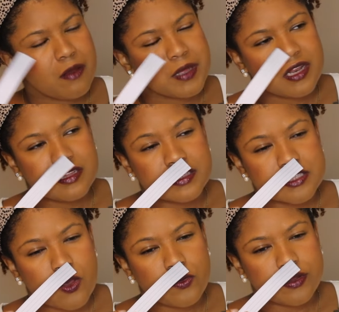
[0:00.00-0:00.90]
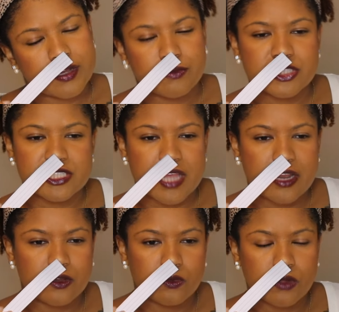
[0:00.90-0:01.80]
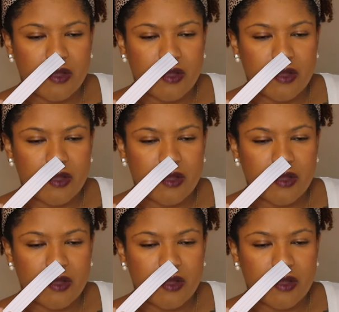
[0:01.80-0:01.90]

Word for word: now I'm getting this coconut, which is kind of cool.